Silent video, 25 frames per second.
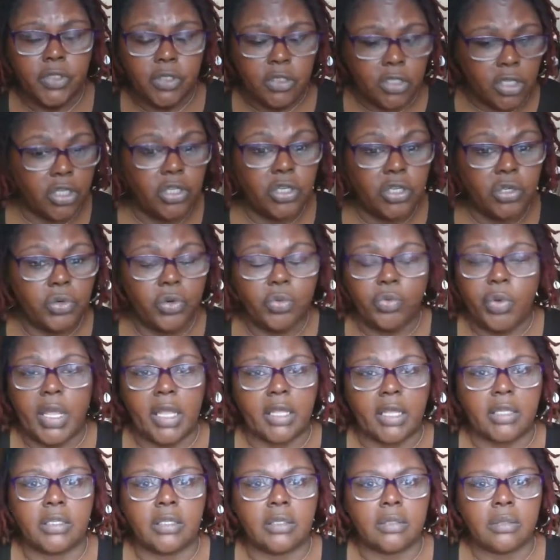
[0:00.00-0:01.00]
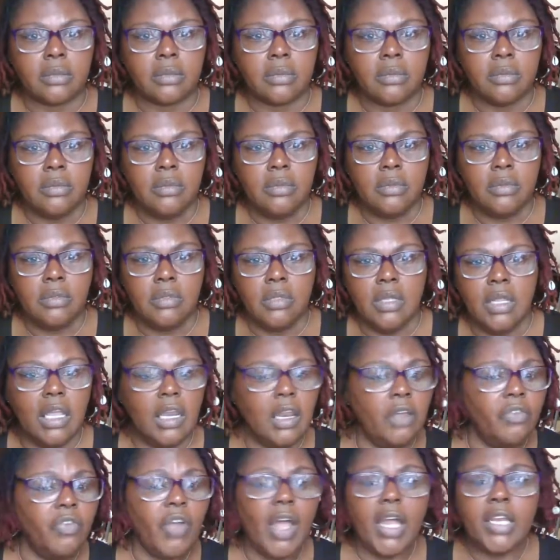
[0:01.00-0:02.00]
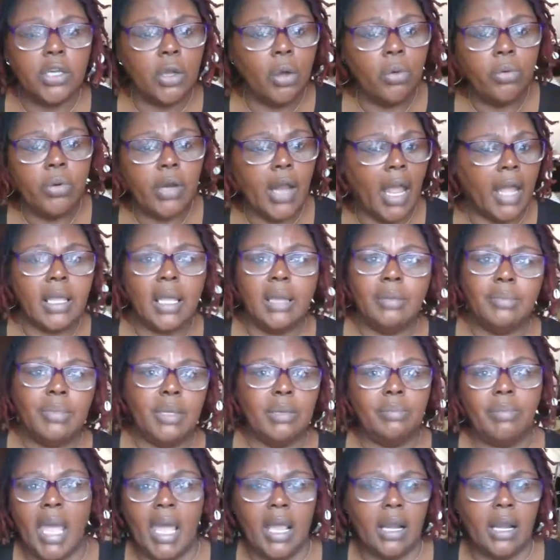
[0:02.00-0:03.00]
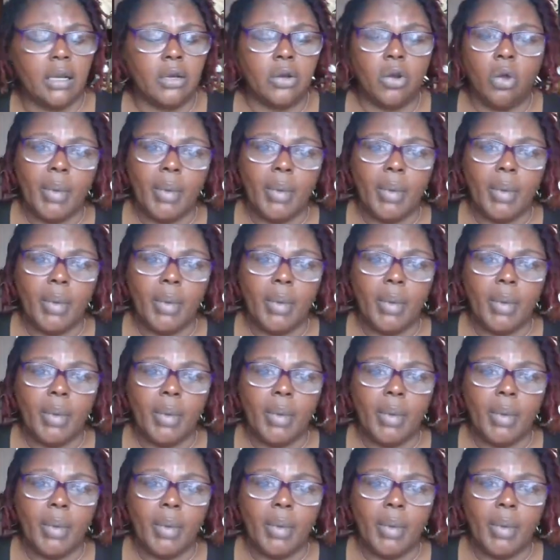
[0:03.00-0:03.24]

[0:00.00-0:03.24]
to do the rest. And if I don't, I can't be mad at